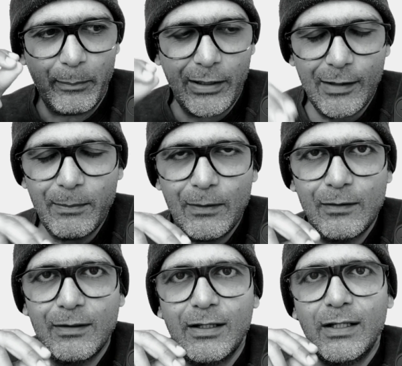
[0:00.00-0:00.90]

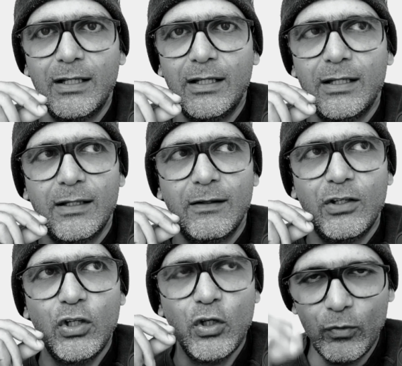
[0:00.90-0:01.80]
people
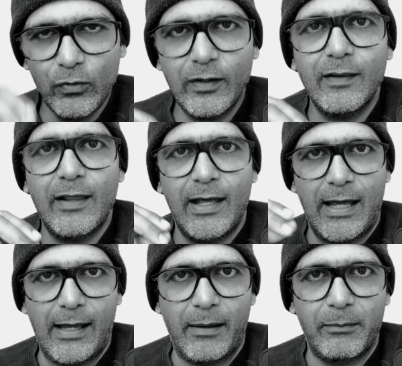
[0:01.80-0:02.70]
using their
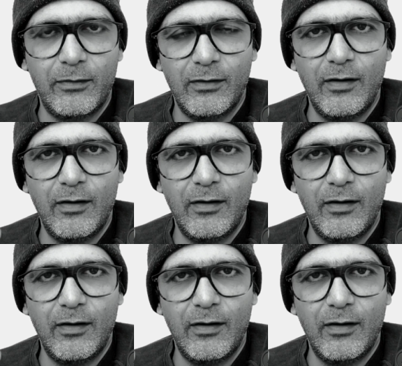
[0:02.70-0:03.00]
apps.